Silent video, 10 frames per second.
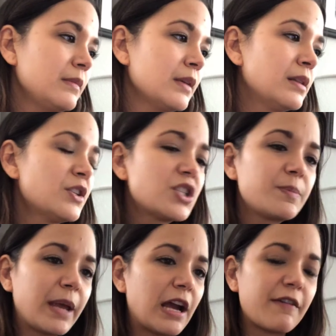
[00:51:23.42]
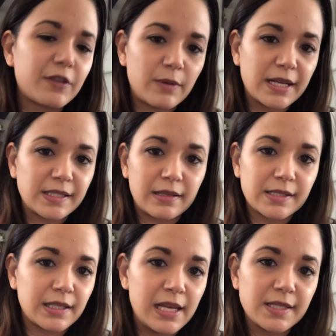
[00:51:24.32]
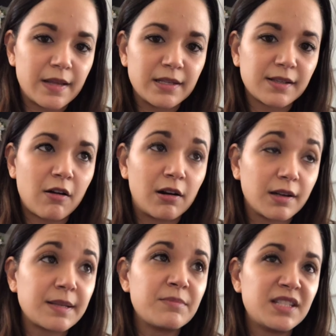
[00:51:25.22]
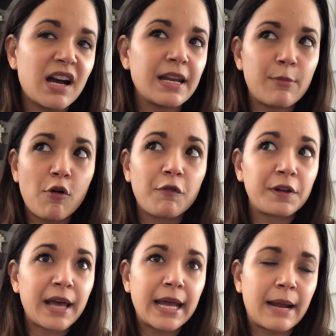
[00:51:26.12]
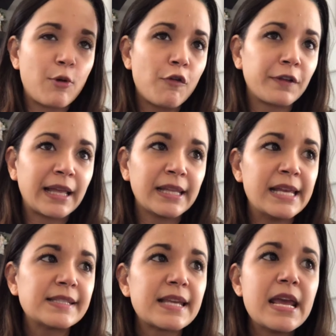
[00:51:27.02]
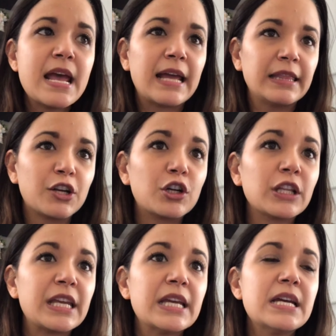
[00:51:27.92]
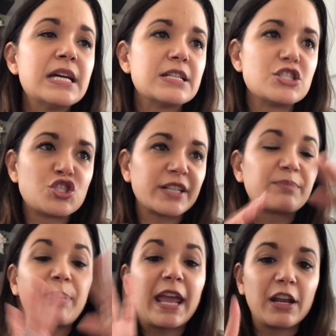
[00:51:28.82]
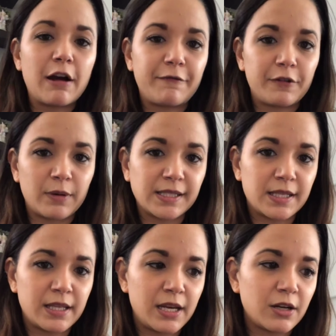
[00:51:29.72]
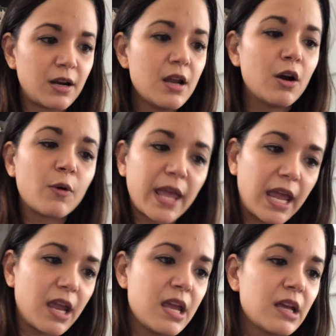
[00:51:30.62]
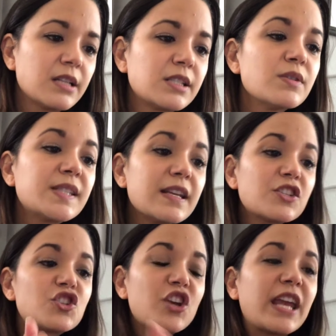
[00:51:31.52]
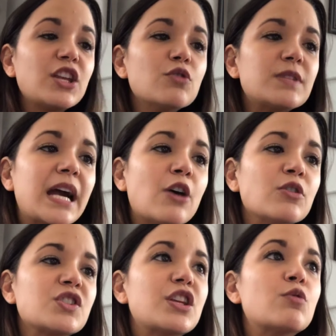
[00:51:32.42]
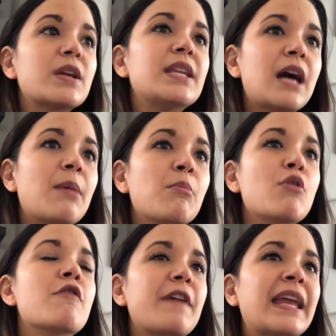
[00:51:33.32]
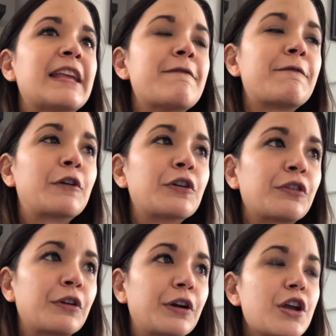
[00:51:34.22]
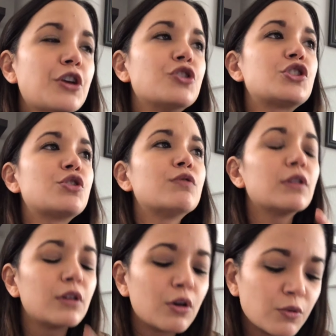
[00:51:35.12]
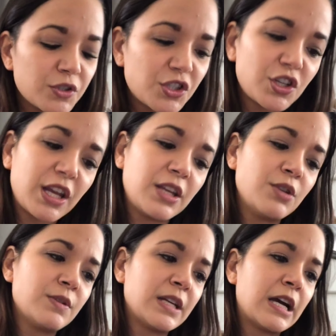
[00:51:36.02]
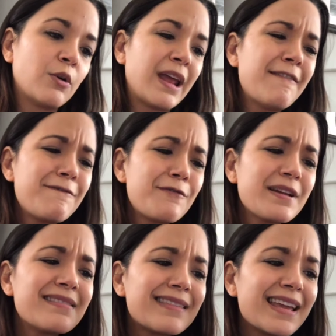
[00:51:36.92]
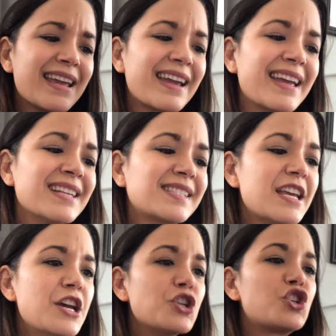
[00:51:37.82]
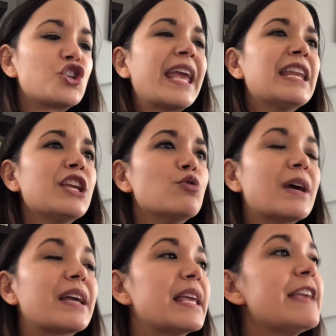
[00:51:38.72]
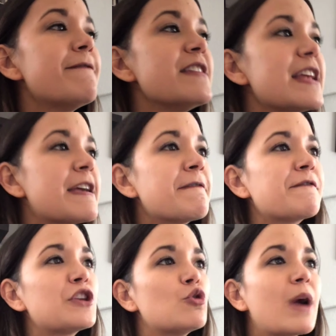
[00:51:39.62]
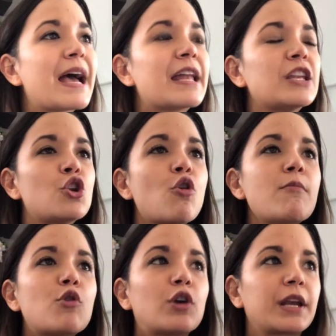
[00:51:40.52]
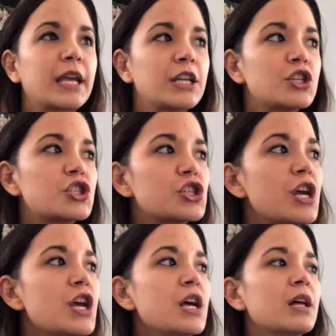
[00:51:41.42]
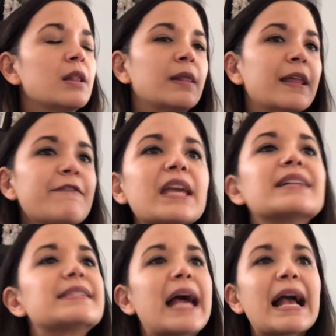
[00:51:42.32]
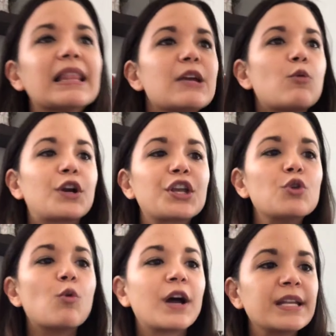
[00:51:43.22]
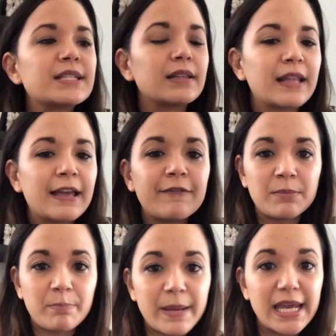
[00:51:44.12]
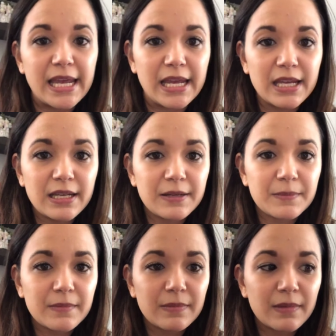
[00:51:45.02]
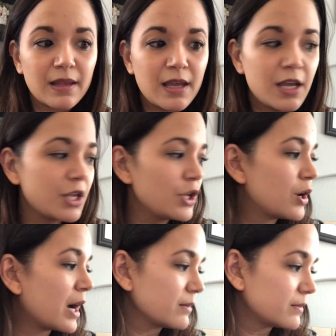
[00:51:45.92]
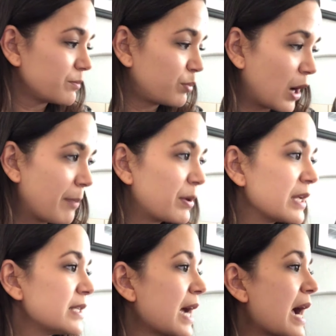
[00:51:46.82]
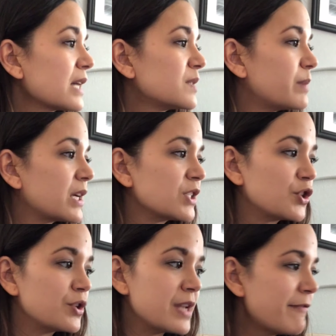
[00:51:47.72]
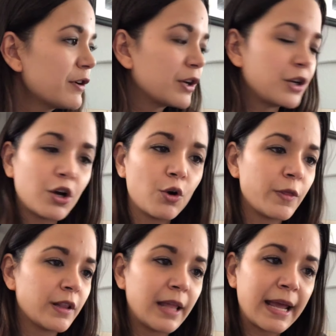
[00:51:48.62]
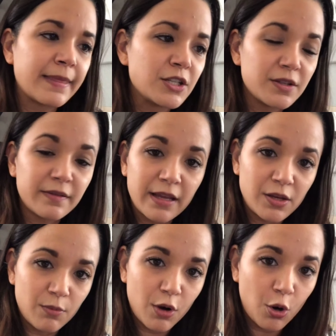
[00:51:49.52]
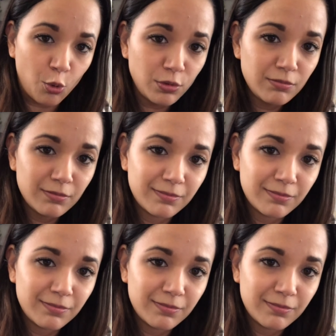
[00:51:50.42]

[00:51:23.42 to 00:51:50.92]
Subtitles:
let's just pay off the rest of this lease on this car because I'm done. I'm over that. I'm over that lease. I literally just pay it off for the rest of the year. Okay, because those things chain you down so that you cannot move any further. Your student loans chain you down. Everything is chaining you down. Even if you had no mortgage, living exactly where you wanted to live and be. You got property tax because you're never going to own the land that you think you own.